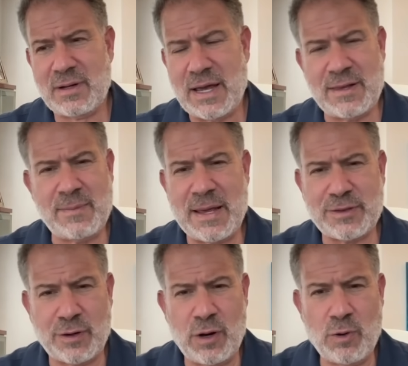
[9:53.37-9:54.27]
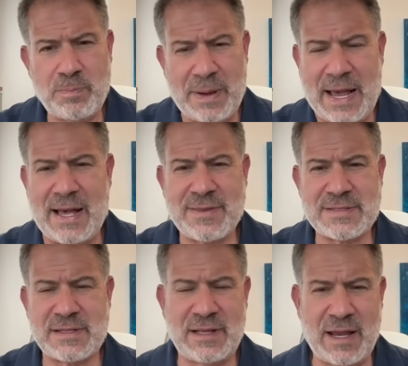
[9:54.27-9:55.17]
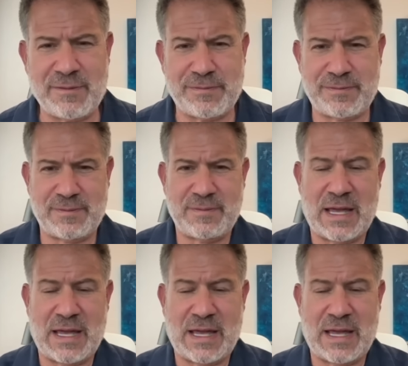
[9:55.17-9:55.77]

and they make their own paths in life.